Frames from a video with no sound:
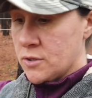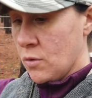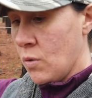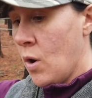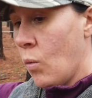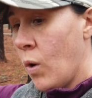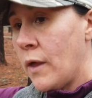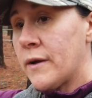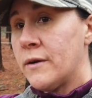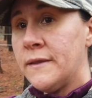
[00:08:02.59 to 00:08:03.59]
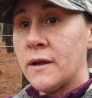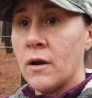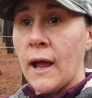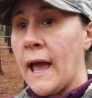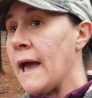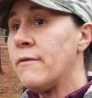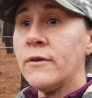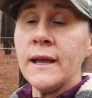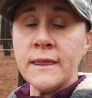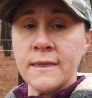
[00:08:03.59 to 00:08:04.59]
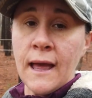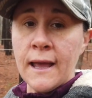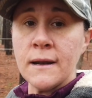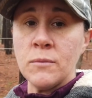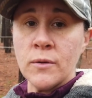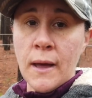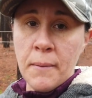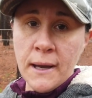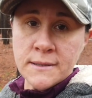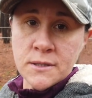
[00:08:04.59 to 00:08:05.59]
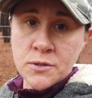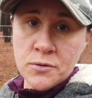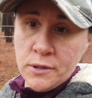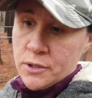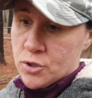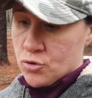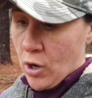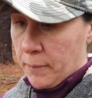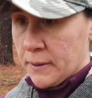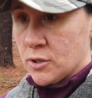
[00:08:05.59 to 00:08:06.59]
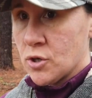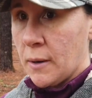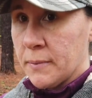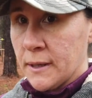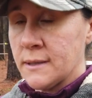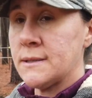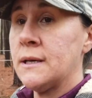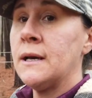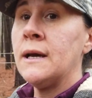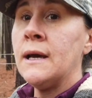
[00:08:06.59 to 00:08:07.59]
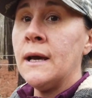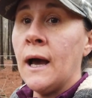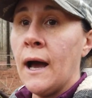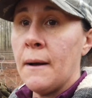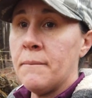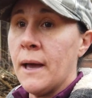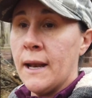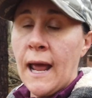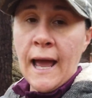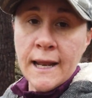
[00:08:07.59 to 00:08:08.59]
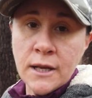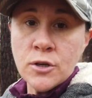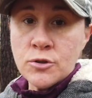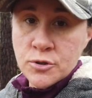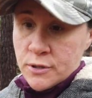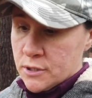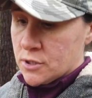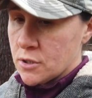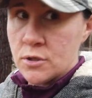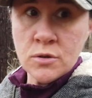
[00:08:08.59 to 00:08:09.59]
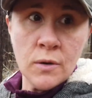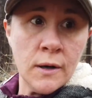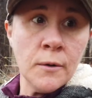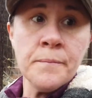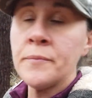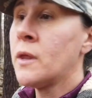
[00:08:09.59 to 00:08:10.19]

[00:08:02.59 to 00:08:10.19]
So while they're in there, every animal that passes through there is dropping droppings and adding nutrients to the soil.